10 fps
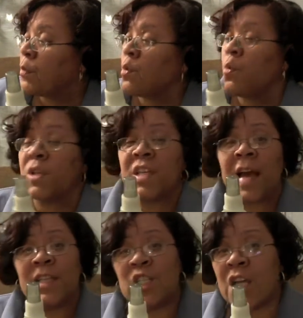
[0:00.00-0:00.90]
which
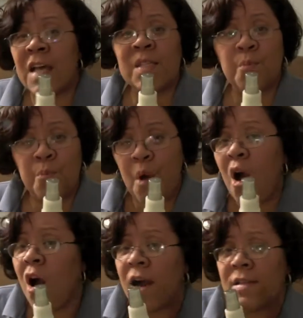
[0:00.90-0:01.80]
I just
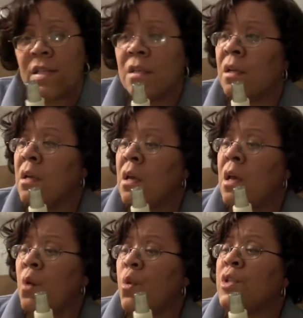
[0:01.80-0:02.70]
bought,
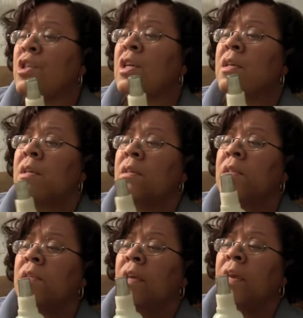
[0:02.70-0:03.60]
which
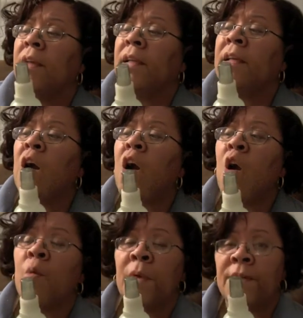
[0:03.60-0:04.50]
is Healing
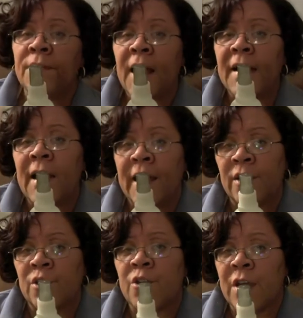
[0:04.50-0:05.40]
Jojoba Flat
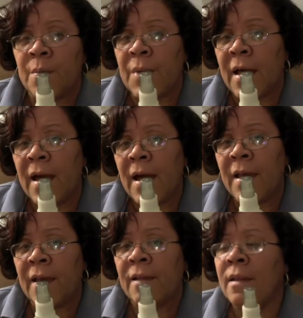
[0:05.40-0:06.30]
Iron Cream by
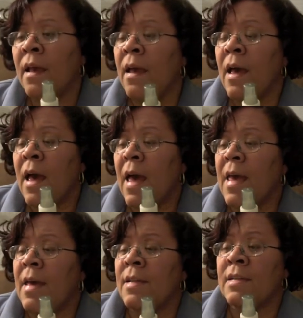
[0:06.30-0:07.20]
Ion,
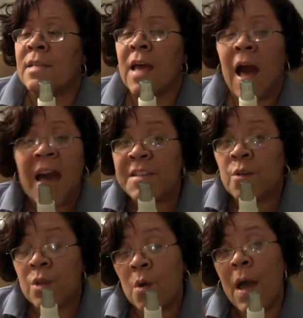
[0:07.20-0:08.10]
and I
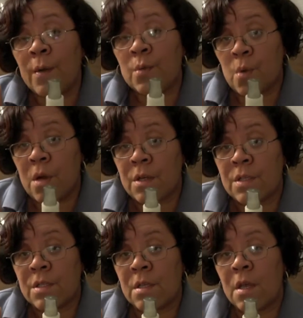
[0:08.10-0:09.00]
don't know how it
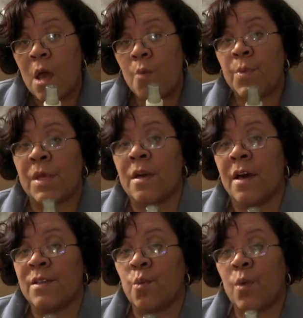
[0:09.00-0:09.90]
works,
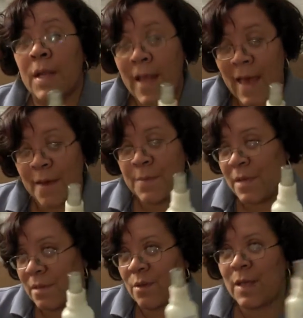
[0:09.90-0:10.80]
because what
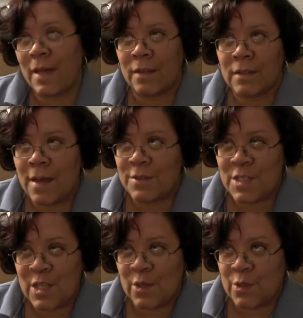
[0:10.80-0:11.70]
happened, okay, I have to
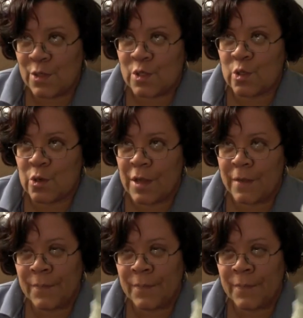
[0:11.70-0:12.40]
tell you the story.